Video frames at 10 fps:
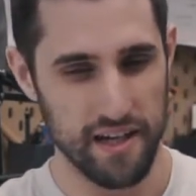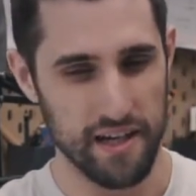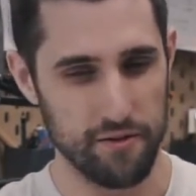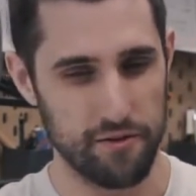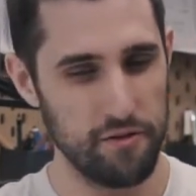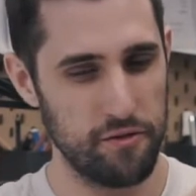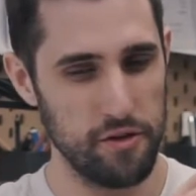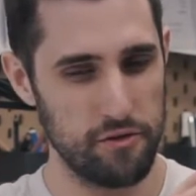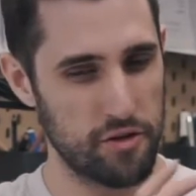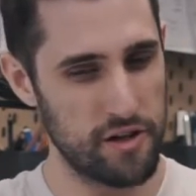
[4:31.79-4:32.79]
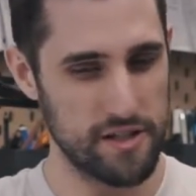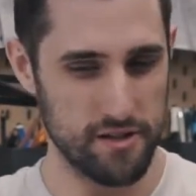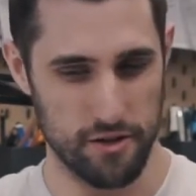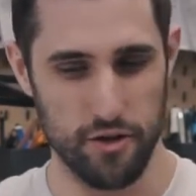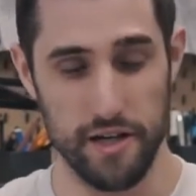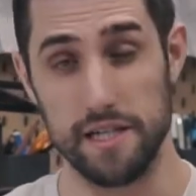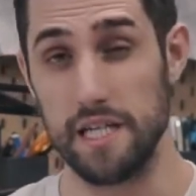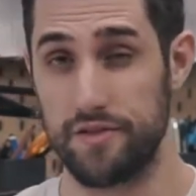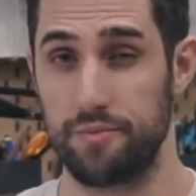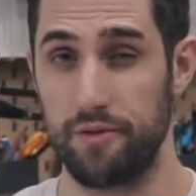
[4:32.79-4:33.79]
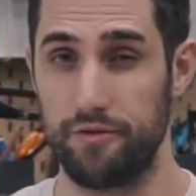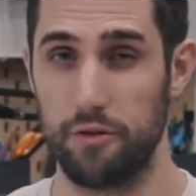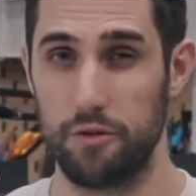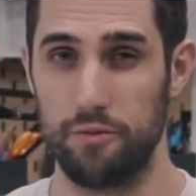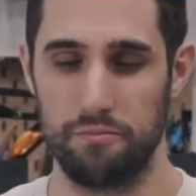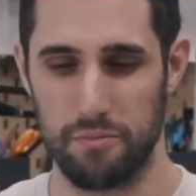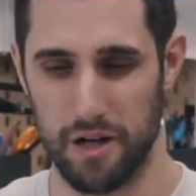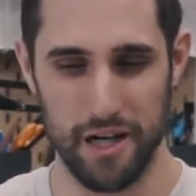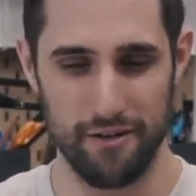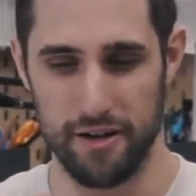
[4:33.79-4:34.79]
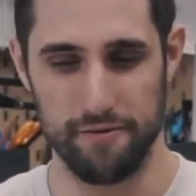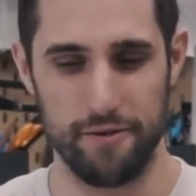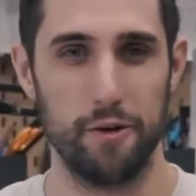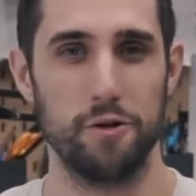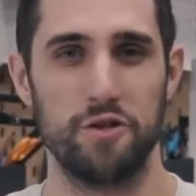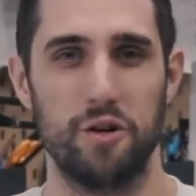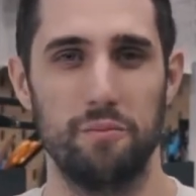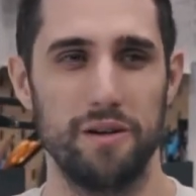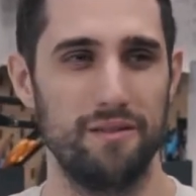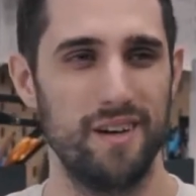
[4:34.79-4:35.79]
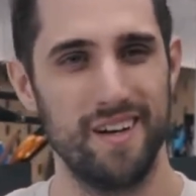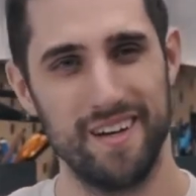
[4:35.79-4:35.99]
Now, if you've tried to create GIFs before, mucking around in Photoshop and